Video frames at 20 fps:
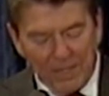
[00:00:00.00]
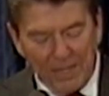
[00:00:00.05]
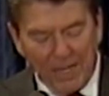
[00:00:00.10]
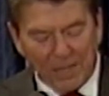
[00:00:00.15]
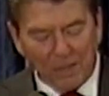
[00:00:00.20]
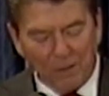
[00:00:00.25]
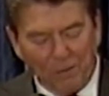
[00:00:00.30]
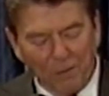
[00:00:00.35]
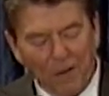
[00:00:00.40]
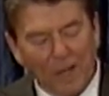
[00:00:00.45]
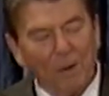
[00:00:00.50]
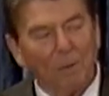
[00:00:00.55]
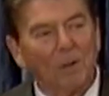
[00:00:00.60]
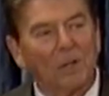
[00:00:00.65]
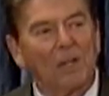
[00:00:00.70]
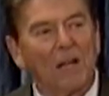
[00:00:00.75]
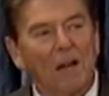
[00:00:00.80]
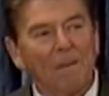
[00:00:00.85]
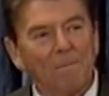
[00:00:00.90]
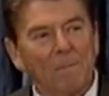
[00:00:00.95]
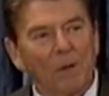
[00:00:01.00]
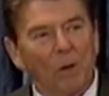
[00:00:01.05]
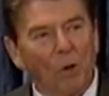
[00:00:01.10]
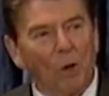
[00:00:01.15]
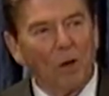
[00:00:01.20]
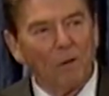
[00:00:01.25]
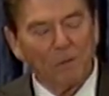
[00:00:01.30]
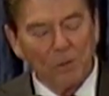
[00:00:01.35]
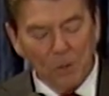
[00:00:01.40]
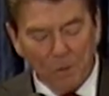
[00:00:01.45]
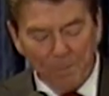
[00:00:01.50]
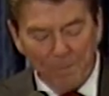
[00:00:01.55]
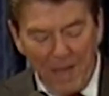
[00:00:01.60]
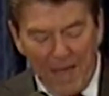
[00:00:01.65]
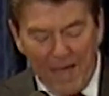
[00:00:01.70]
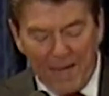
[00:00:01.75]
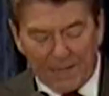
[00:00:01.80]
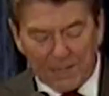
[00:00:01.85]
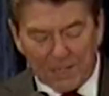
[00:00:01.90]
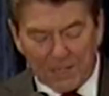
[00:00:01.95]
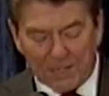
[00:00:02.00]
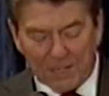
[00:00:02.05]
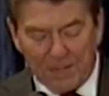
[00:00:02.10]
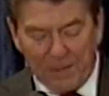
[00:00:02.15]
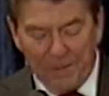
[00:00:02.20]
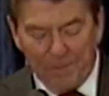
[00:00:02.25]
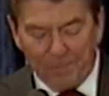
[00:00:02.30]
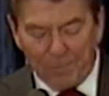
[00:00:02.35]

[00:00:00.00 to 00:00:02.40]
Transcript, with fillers: to get the federal government off your backs,